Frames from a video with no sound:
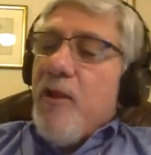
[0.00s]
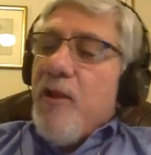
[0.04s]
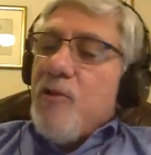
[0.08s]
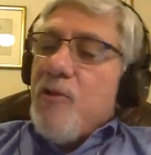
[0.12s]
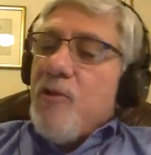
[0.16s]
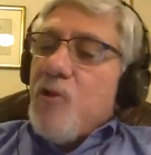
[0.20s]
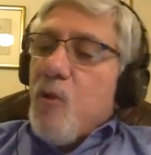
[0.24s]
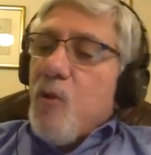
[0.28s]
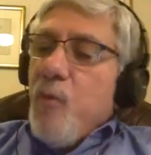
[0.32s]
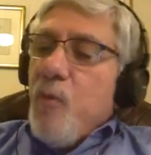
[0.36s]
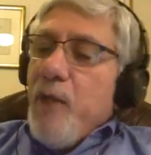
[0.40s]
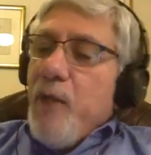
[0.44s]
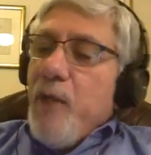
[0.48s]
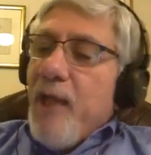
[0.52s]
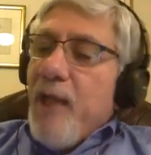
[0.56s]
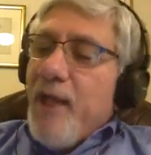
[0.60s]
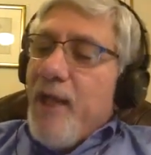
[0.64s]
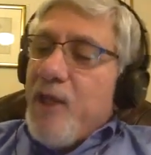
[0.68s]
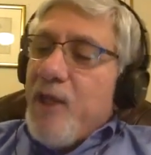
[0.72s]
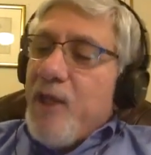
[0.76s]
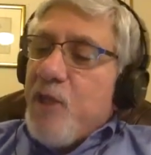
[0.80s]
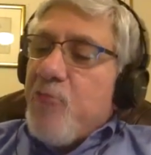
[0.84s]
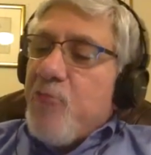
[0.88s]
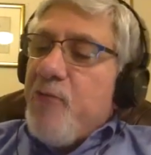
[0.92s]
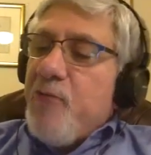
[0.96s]
So we
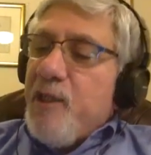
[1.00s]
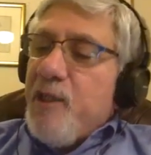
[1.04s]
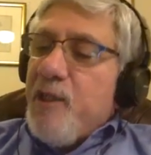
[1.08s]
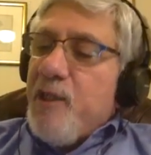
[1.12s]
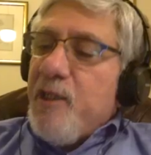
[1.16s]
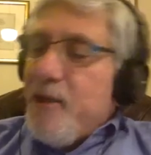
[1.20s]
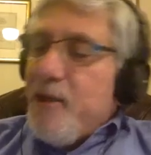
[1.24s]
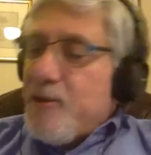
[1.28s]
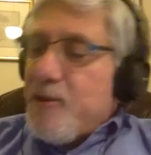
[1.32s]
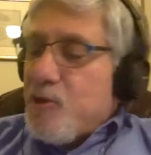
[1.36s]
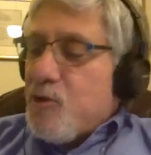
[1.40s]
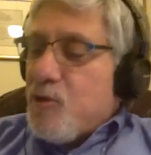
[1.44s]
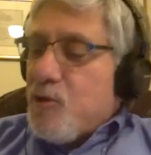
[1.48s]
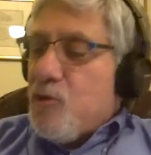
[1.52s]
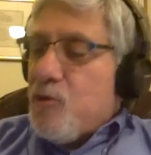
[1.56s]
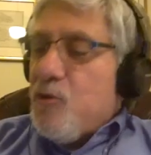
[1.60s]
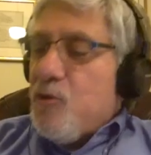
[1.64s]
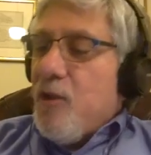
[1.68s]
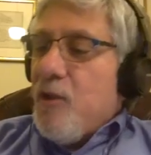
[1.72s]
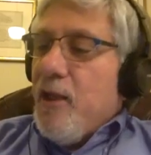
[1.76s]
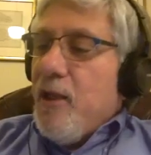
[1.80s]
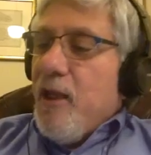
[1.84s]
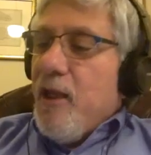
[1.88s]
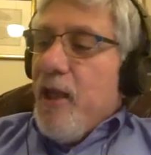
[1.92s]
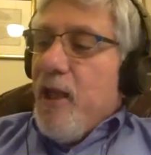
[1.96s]
had 3 lists,
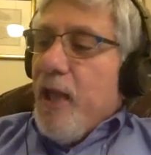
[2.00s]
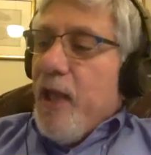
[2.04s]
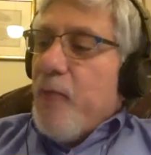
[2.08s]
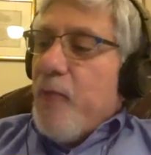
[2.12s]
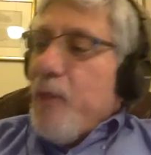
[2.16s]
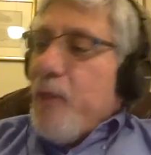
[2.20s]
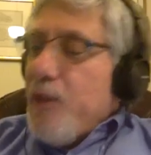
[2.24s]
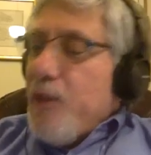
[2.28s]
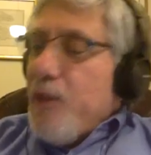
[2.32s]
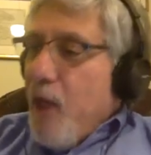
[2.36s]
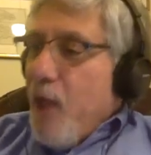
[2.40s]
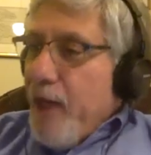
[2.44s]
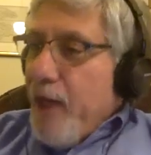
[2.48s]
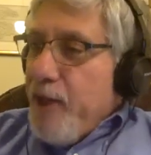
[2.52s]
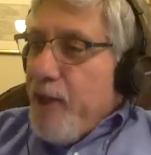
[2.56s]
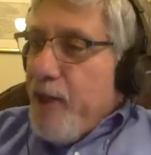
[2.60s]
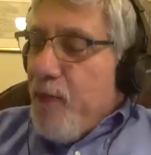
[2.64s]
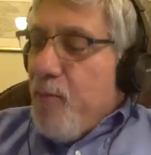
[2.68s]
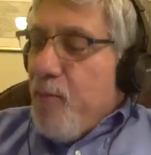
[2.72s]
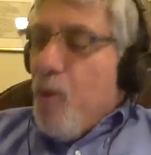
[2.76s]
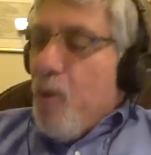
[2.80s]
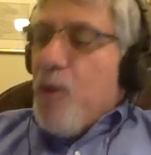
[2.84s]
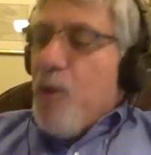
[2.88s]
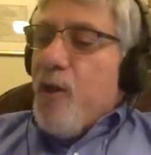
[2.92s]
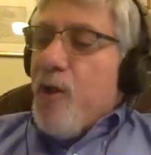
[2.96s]
and we lined
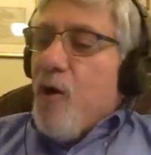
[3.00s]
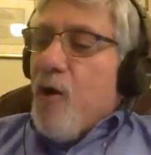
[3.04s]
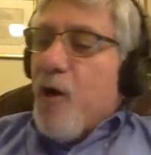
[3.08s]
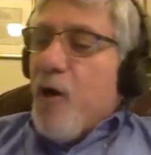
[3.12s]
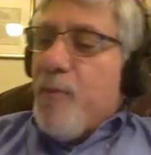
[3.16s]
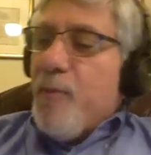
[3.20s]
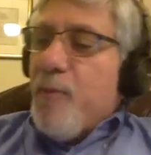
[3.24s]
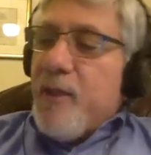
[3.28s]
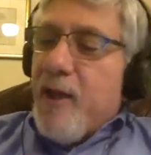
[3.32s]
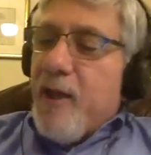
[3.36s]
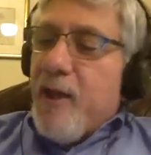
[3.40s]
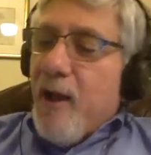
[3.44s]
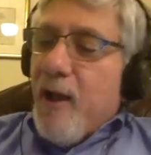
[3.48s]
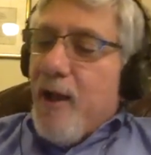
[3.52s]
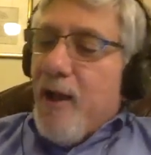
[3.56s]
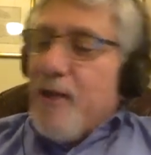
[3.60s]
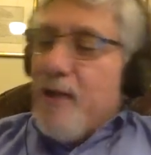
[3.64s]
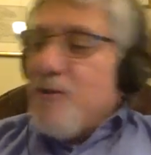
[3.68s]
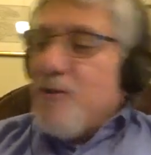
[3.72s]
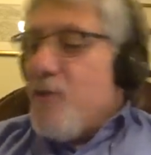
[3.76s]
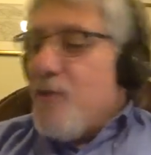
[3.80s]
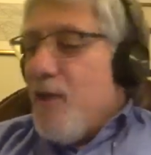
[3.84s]
up all the Army guys.